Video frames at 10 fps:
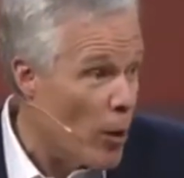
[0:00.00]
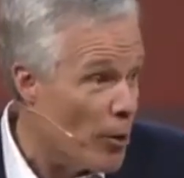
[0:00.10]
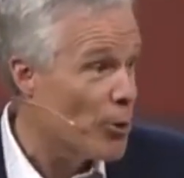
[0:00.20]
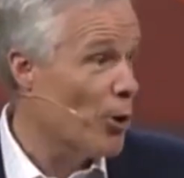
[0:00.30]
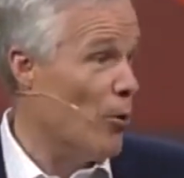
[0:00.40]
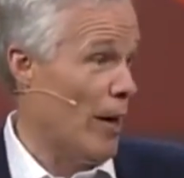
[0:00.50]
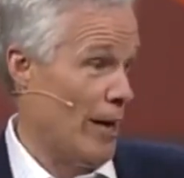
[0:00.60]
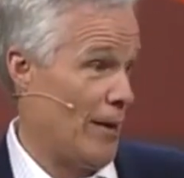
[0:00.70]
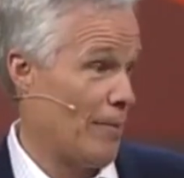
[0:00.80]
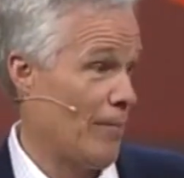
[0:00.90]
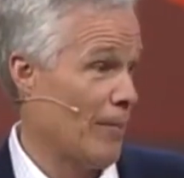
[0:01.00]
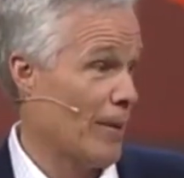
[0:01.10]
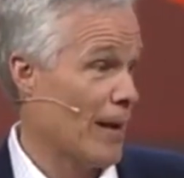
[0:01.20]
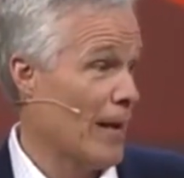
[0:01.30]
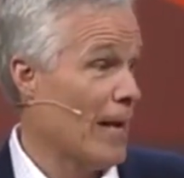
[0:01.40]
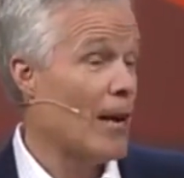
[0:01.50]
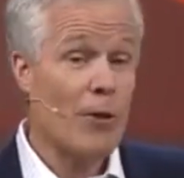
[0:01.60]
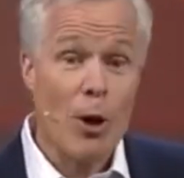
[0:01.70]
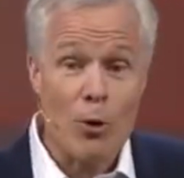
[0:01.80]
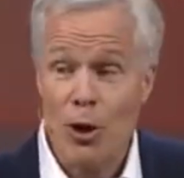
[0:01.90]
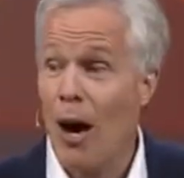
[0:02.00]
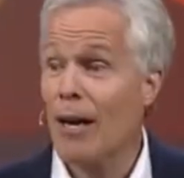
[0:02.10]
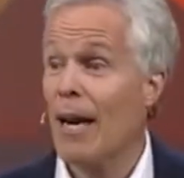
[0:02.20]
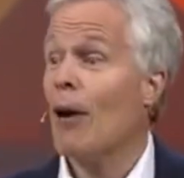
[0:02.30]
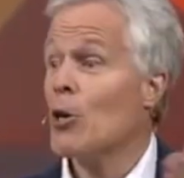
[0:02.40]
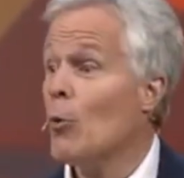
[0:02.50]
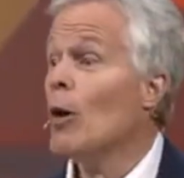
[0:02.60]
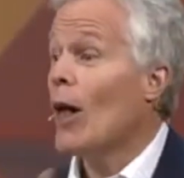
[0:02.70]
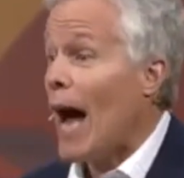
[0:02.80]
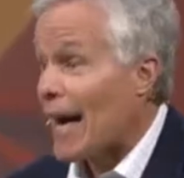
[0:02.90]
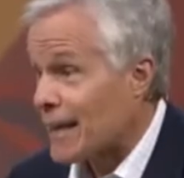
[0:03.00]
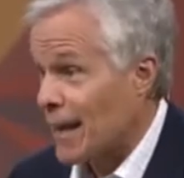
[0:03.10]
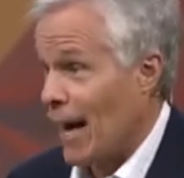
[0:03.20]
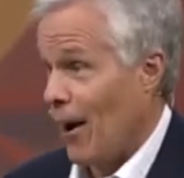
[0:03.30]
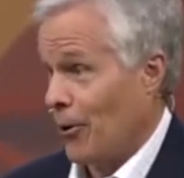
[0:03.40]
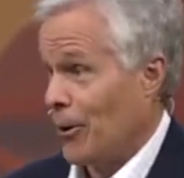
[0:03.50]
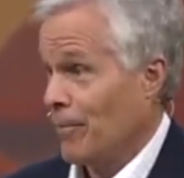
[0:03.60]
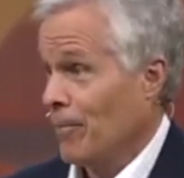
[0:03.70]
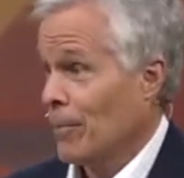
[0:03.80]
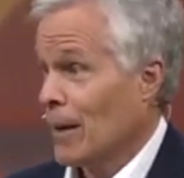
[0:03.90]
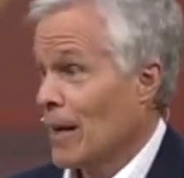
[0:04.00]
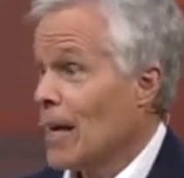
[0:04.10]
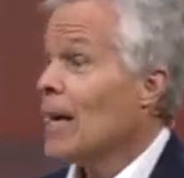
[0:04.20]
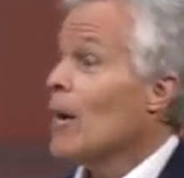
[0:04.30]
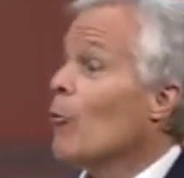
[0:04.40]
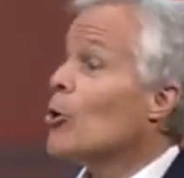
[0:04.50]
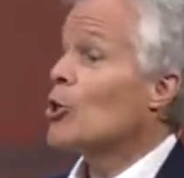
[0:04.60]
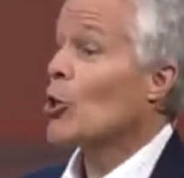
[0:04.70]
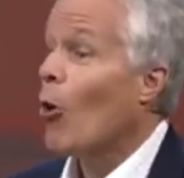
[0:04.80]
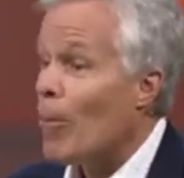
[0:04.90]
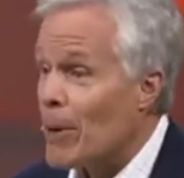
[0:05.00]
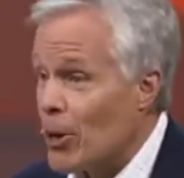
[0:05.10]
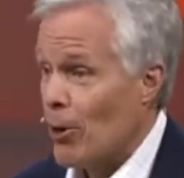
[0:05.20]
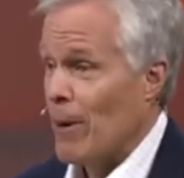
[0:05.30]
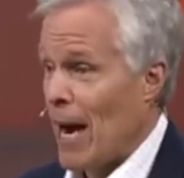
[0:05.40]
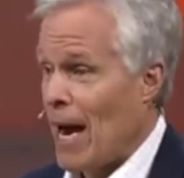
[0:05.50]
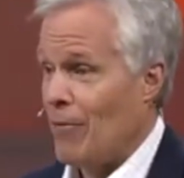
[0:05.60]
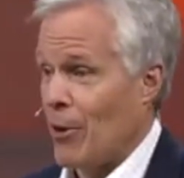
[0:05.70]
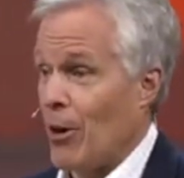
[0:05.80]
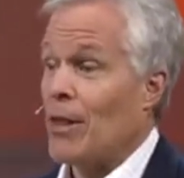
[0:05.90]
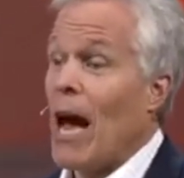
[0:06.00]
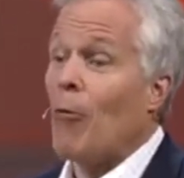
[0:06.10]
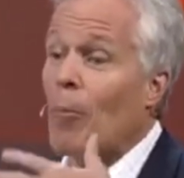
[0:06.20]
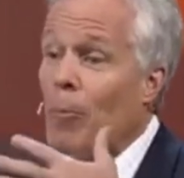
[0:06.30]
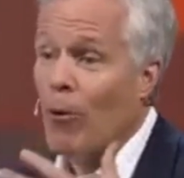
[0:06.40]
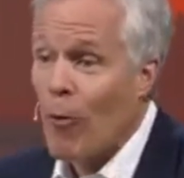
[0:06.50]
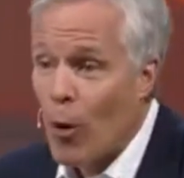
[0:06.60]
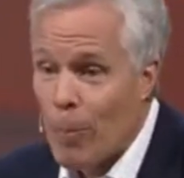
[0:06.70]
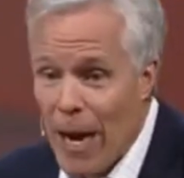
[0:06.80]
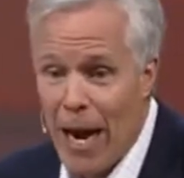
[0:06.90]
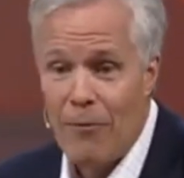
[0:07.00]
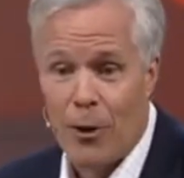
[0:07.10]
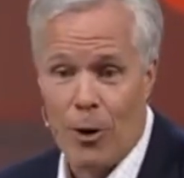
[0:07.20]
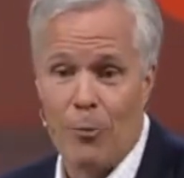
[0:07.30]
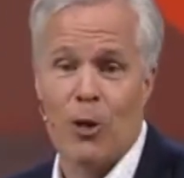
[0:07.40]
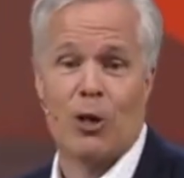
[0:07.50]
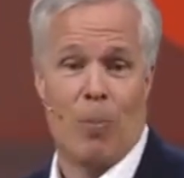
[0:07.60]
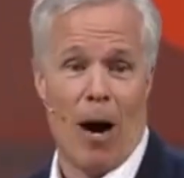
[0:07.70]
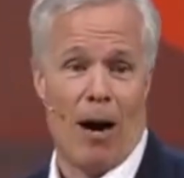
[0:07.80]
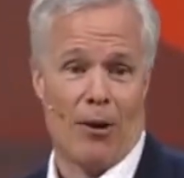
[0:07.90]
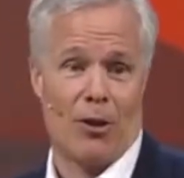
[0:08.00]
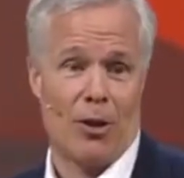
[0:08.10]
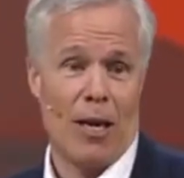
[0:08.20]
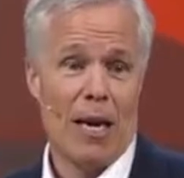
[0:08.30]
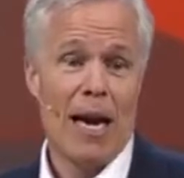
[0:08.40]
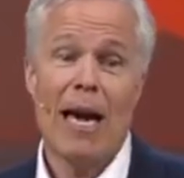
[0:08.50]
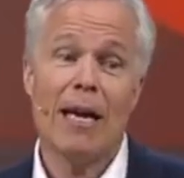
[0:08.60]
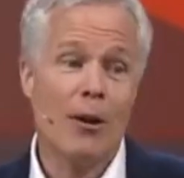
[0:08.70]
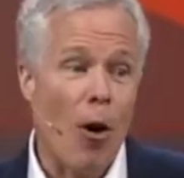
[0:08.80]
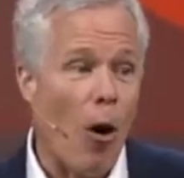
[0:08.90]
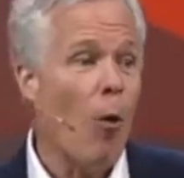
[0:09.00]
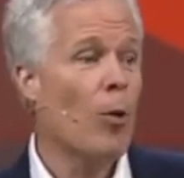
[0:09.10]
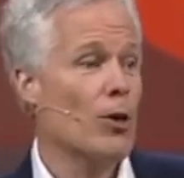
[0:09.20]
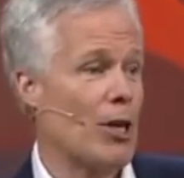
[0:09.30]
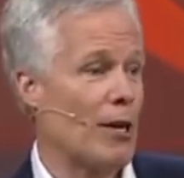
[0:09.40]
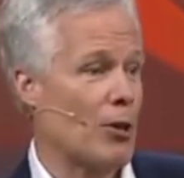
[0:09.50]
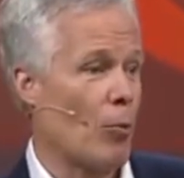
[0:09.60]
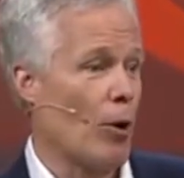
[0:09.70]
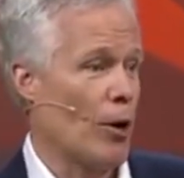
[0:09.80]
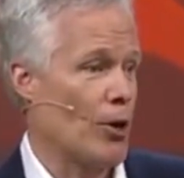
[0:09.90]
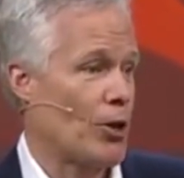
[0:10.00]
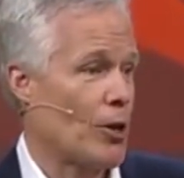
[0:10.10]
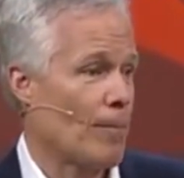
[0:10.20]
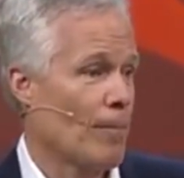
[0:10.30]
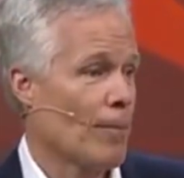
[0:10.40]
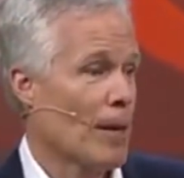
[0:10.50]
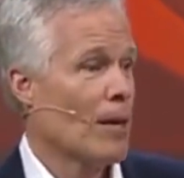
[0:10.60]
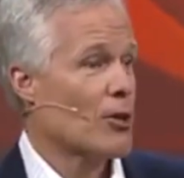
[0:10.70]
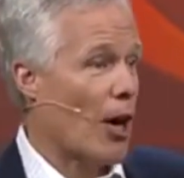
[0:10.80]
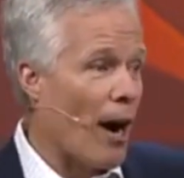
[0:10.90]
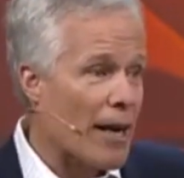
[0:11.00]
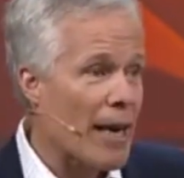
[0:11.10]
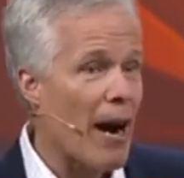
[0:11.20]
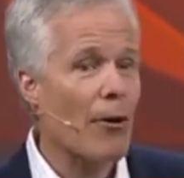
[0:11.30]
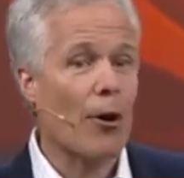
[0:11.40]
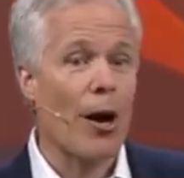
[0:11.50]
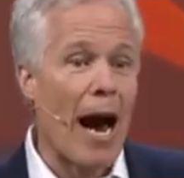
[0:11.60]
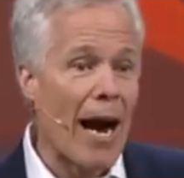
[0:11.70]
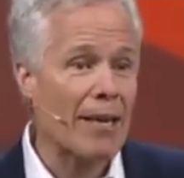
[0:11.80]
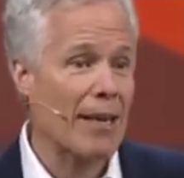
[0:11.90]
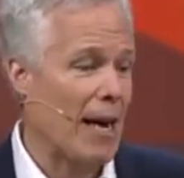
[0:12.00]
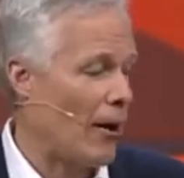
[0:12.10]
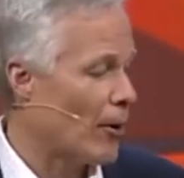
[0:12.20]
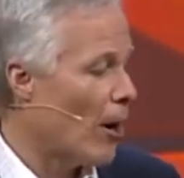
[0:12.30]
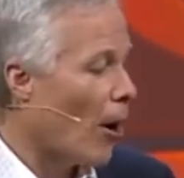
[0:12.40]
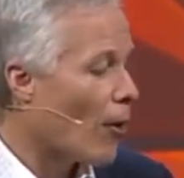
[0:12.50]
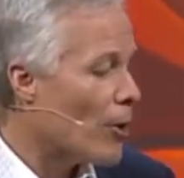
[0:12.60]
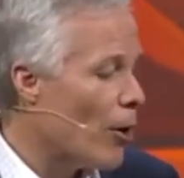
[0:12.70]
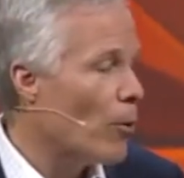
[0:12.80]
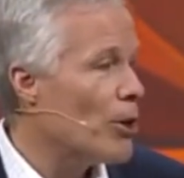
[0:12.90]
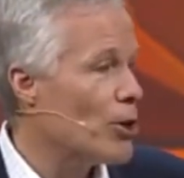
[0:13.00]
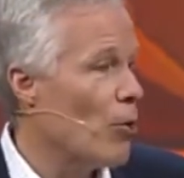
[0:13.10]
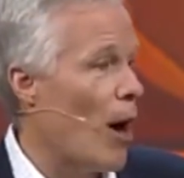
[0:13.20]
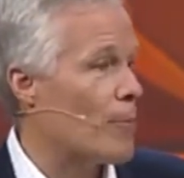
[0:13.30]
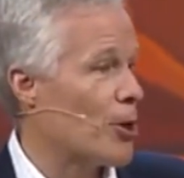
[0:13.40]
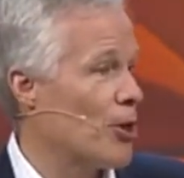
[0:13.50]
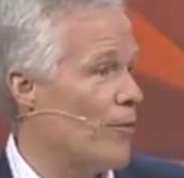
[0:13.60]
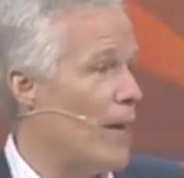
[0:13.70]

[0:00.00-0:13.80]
will do it. If you don't talk it out, you will act it out. It will show up in your behavior, and that will provoke behavior in response. And it always gets worse. Talk it out or act it out are the only two options